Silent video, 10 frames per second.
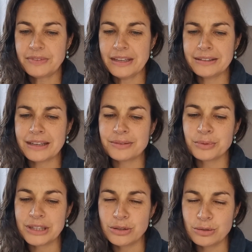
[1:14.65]
And that
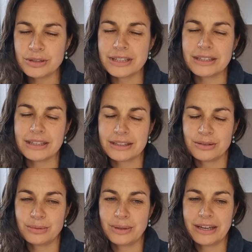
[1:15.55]
we use it as
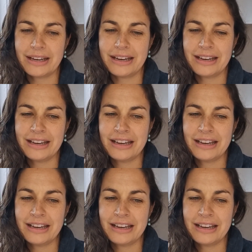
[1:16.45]
a way